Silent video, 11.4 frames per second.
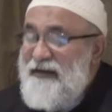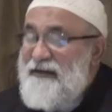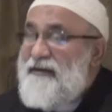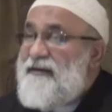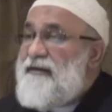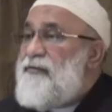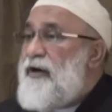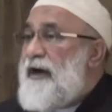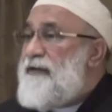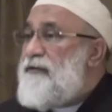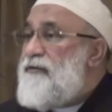la yaghibu
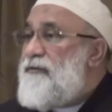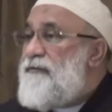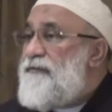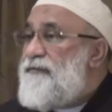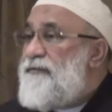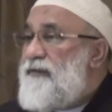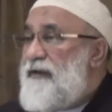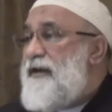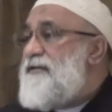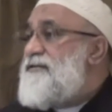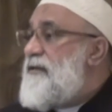ankum.
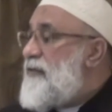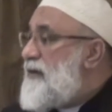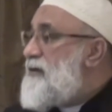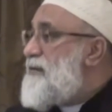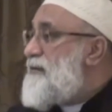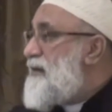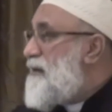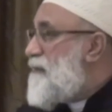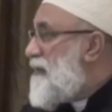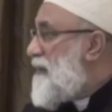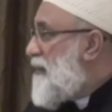Yes, there will come a
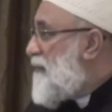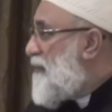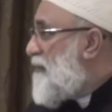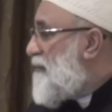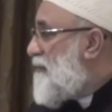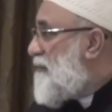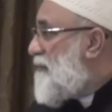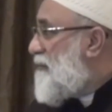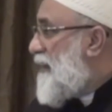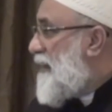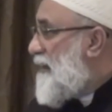time when I will
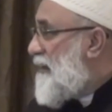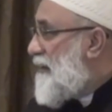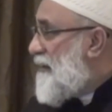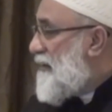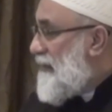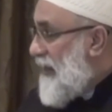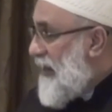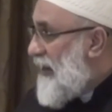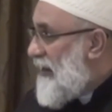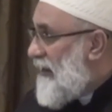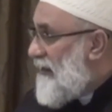
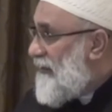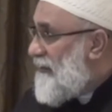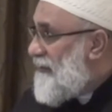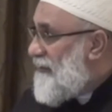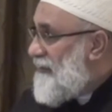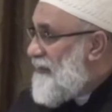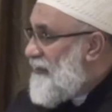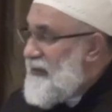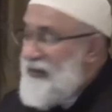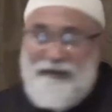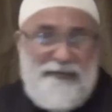die
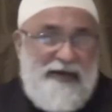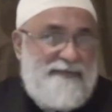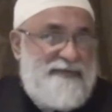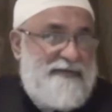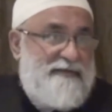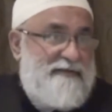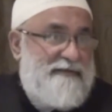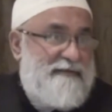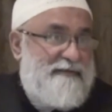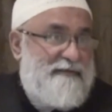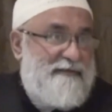and I'll be absent.
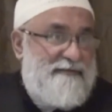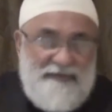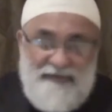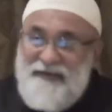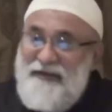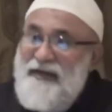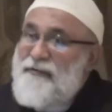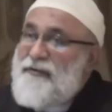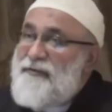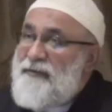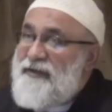Physically, I
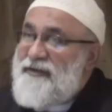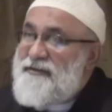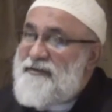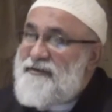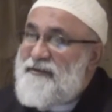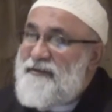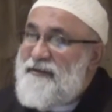won't be present.